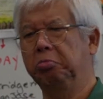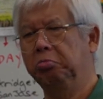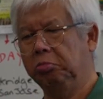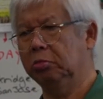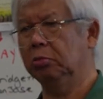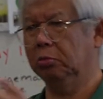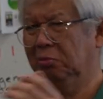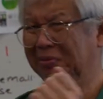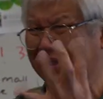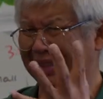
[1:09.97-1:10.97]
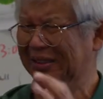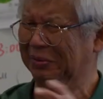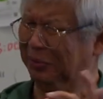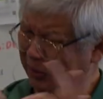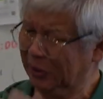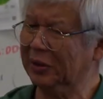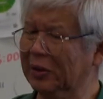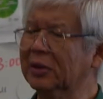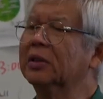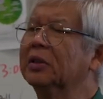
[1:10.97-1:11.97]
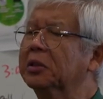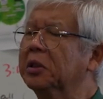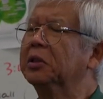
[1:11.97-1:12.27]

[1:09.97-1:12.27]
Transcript: that would not include interpreters,